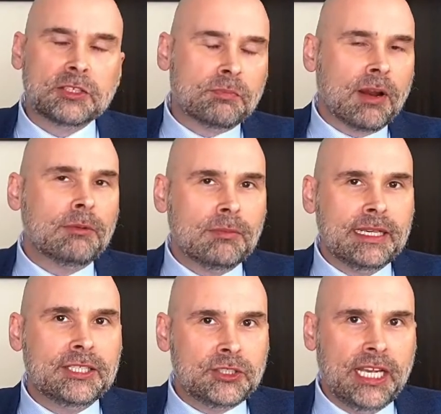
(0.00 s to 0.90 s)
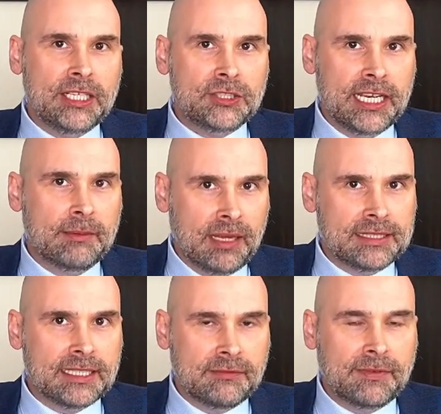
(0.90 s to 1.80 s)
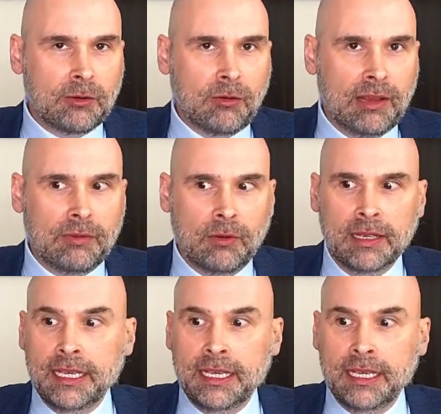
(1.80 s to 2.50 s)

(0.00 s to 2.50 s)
probably a change taking place at the federal level